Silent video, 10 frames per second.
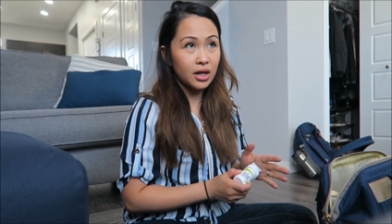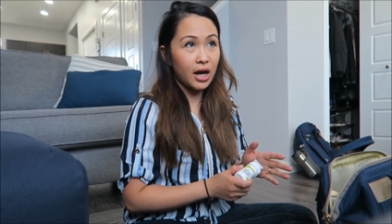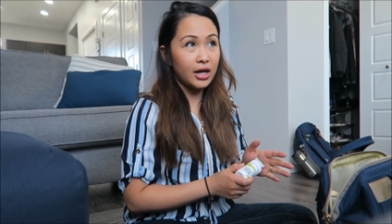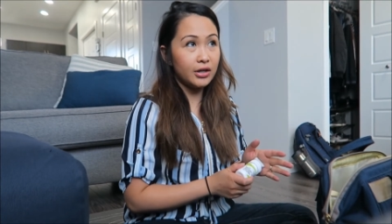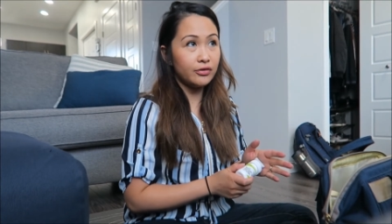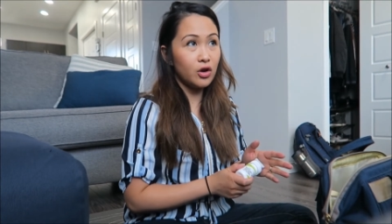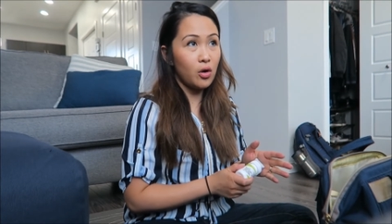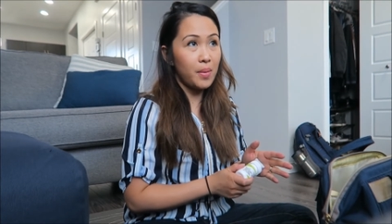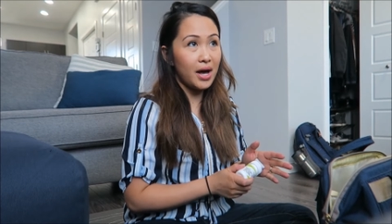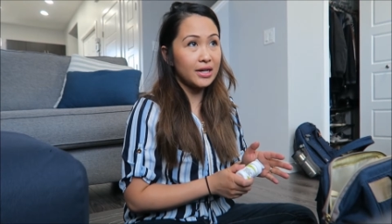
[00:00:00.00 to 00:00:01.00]
kind of go
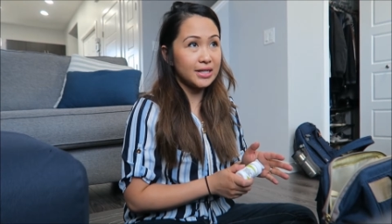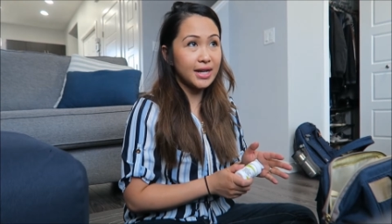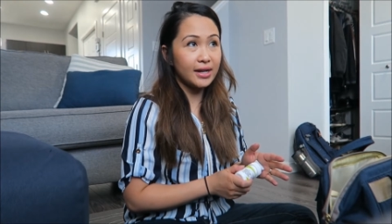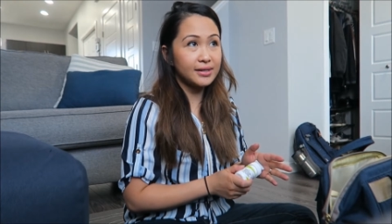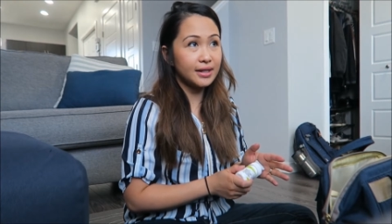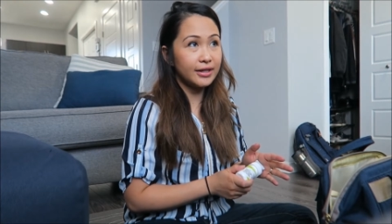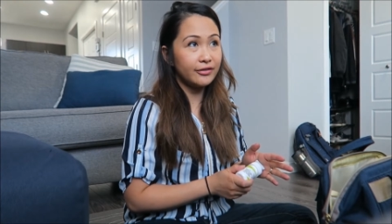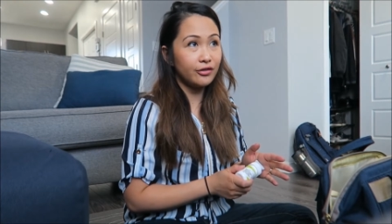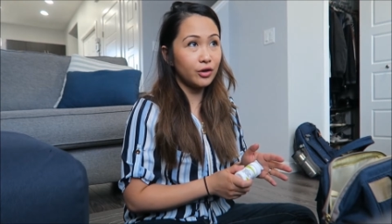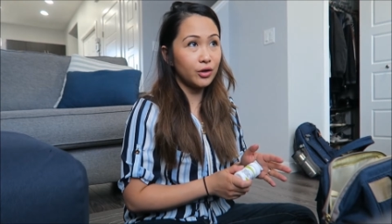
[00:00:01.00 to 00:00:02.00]
back on Dexilent
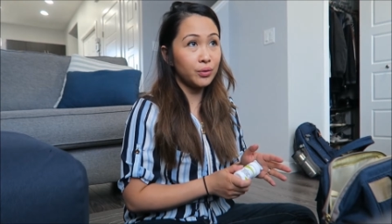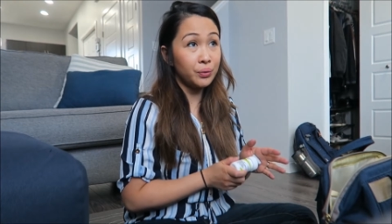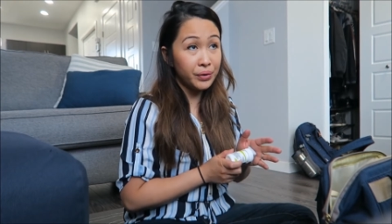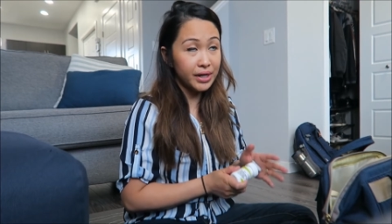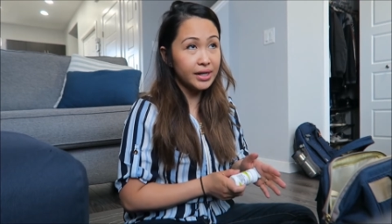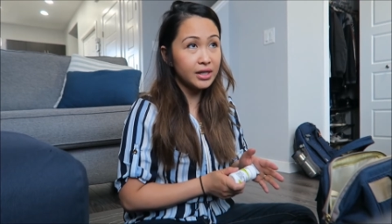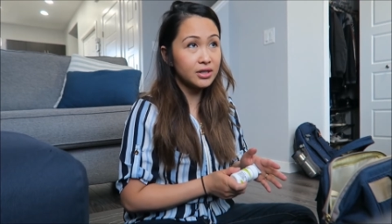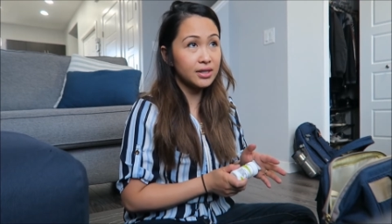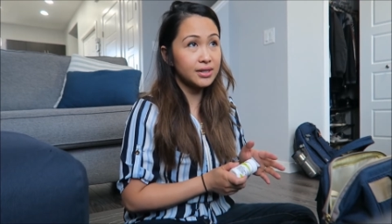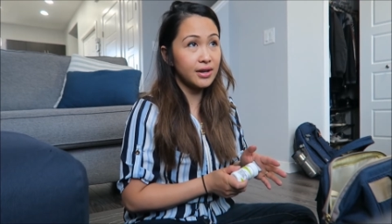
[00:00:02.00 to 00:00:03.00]
for a week
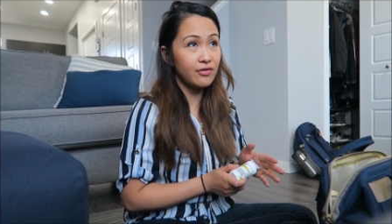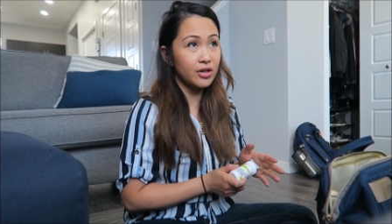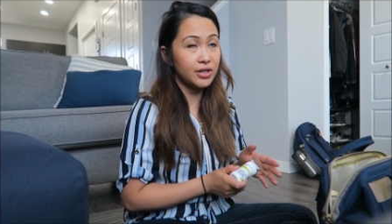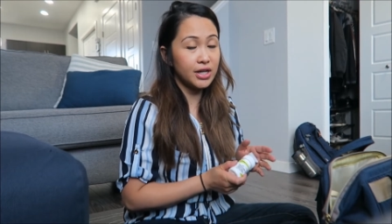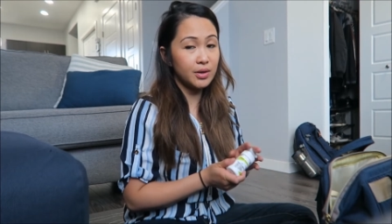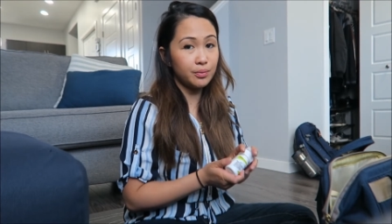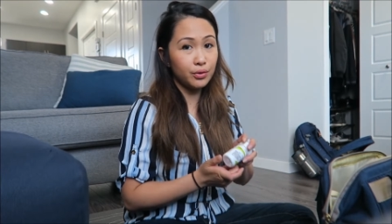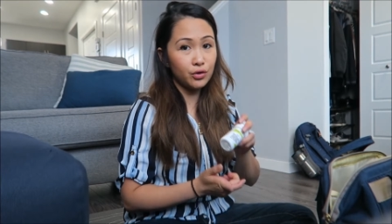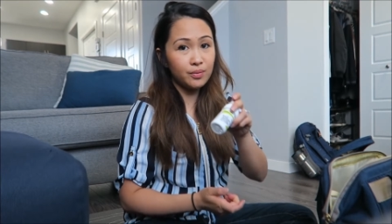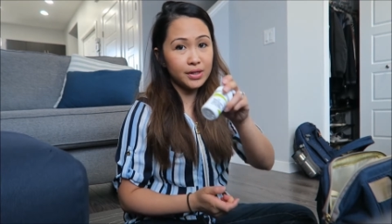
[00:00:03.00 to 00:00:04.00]
to see if there's any
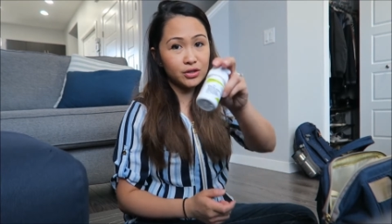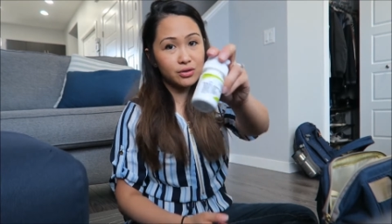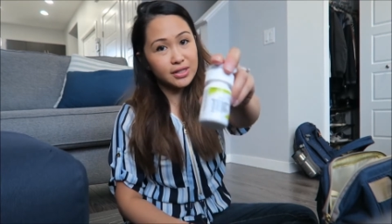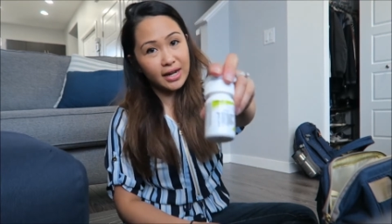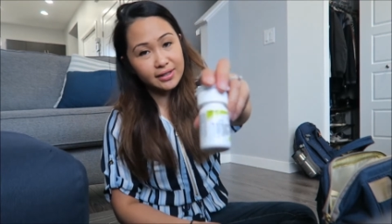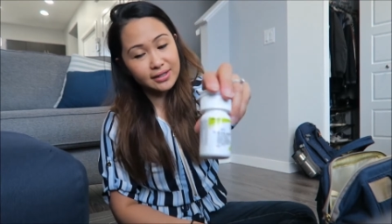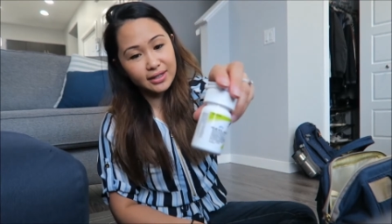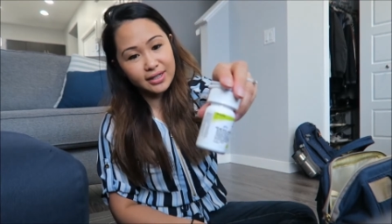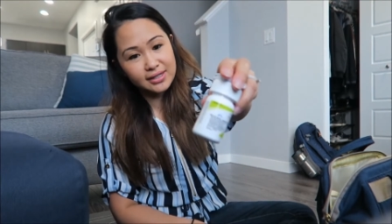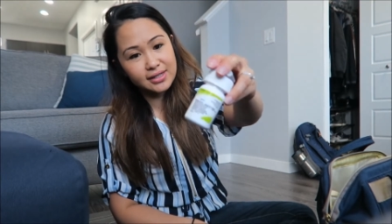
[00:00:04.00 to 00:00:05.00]
improvement. So
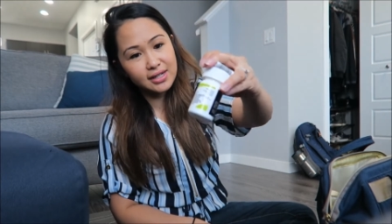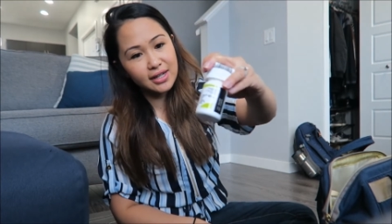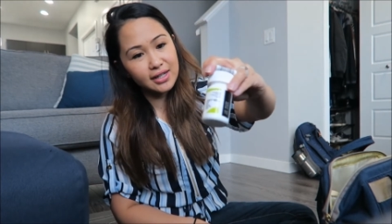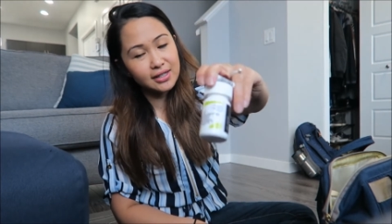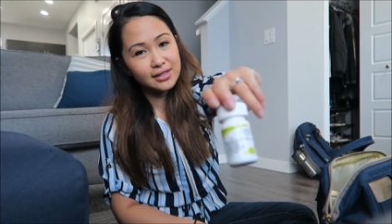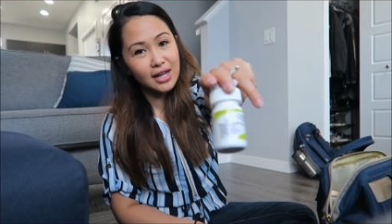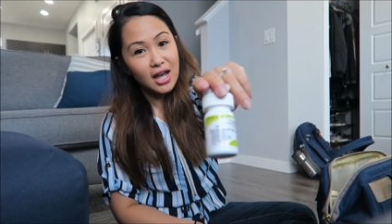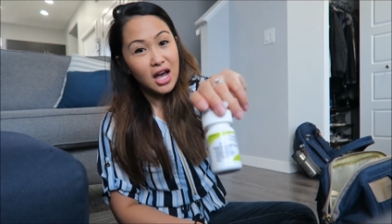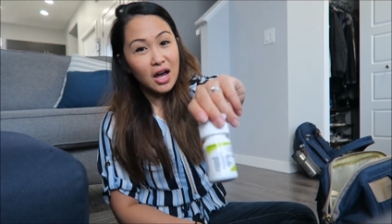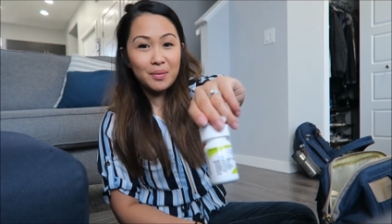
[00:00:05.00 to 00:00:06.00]
Dexilent is
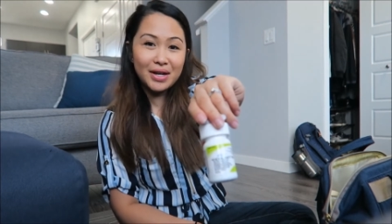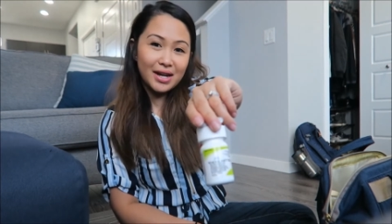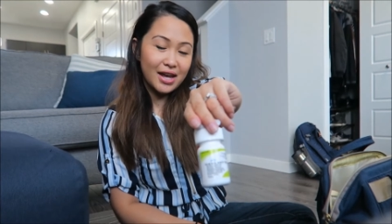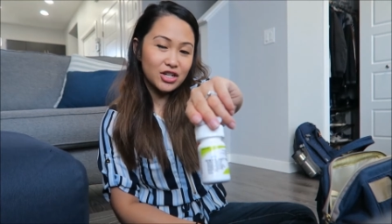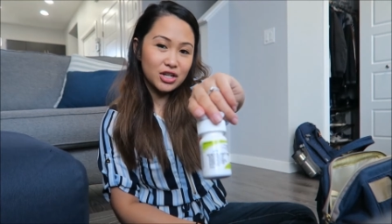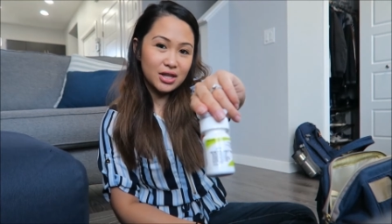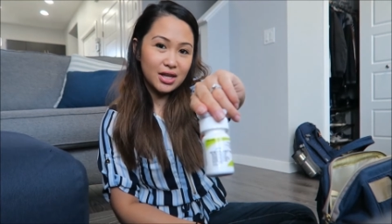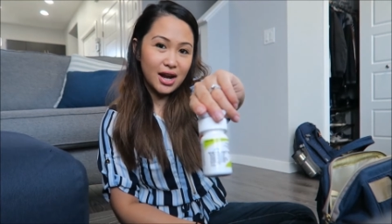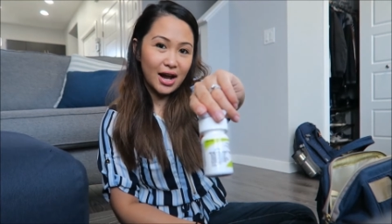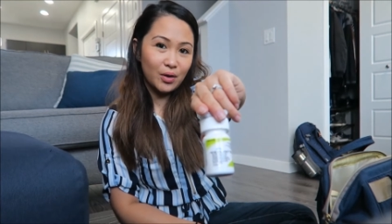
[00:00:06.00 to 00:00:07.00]
a medication
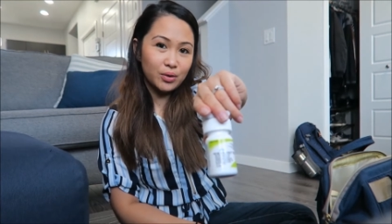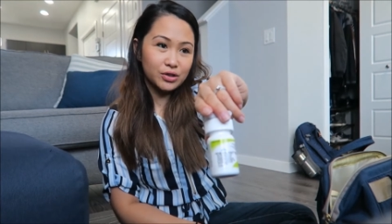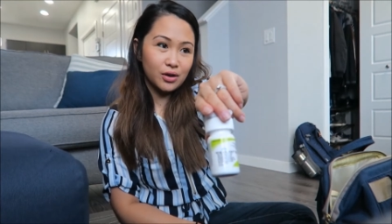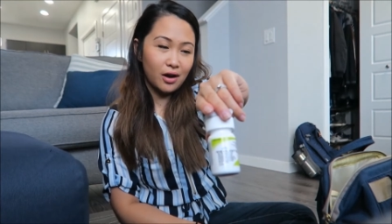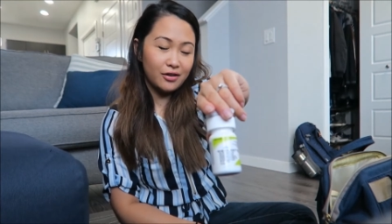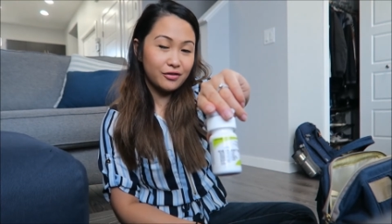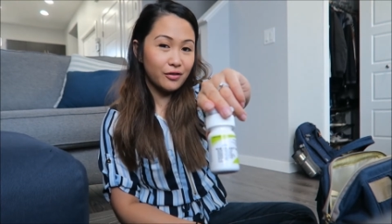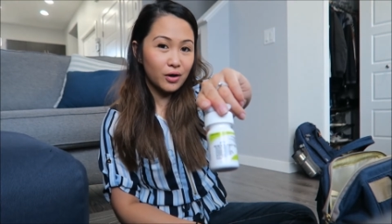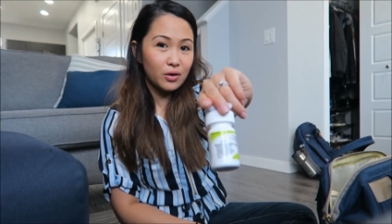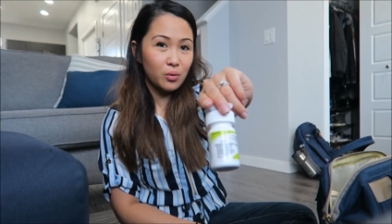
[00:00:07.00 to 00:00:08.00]
that I was on
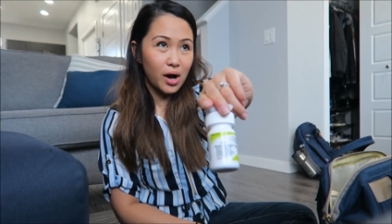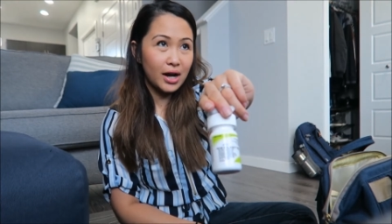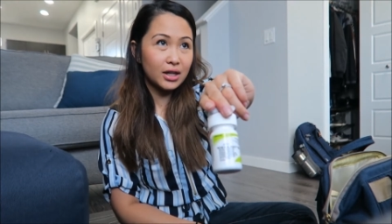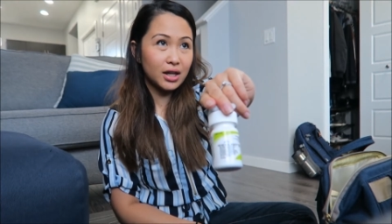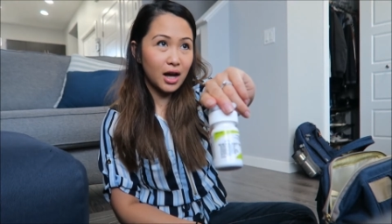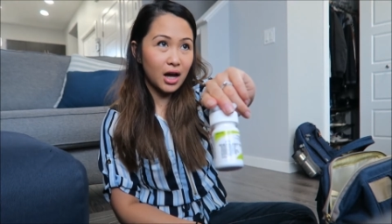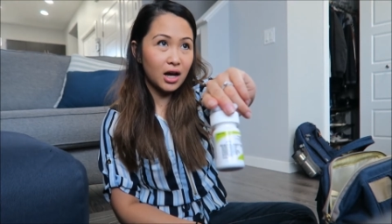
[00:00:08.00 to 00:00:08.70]
for a while